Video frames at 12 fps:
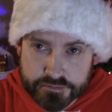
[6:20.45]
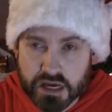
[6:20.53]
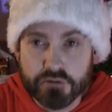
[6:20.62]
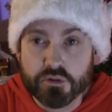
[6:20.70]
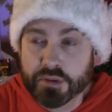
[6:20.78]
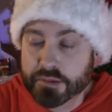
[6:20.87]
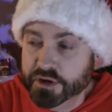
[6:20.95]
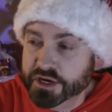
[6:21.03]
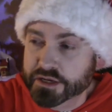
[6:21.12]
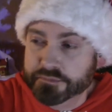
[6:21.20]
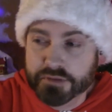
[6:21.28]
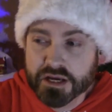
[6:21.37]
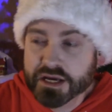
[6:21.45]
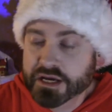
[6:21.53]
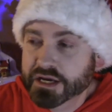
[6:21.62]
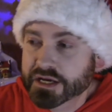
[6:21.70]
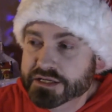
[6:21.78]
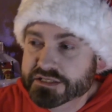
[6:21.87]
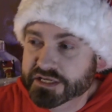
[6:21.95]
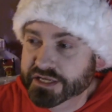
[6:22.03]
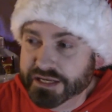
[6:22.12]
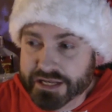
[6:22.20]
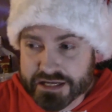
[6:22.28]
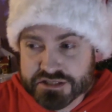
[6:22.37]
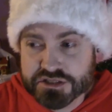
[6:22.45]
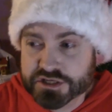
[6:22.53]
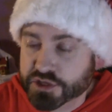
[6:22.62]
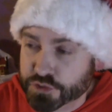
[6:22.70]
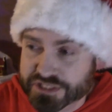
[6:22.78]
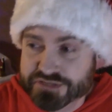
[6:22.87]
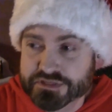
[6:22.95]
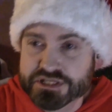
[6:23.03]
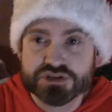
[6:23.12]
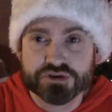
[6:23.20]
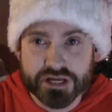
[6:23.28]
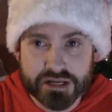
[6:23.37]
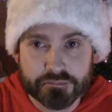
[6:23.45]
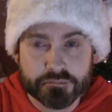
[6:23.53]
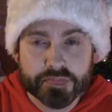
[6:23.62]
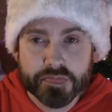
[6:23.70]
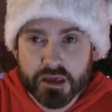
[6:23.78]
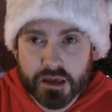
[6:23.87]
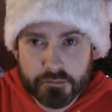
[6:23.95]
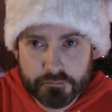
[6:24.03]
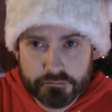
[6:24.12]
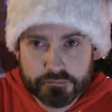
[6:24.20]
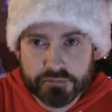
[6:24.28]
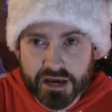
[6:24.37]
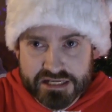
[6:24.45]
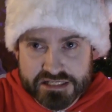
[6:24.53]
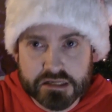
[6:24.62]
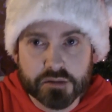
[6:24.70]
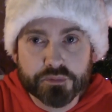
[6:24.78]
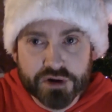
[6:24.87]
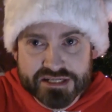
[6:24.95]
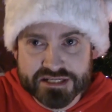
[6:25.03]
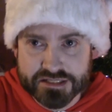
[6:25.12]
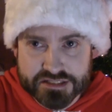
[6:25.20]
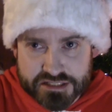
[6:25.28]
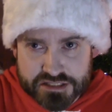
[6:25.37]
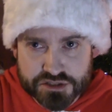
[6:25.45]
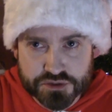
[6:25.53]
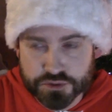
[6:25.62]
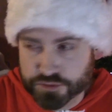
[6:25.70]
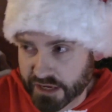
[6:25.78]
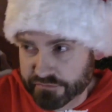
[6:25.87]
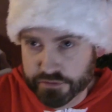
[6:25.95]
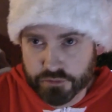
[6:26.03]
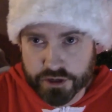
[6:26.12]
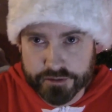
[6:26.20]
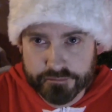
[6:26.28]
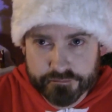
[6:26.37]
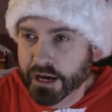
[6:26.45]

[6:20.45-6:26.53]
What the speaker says: I remember him sitting next to the Christmas tree and passing the presents to everyone.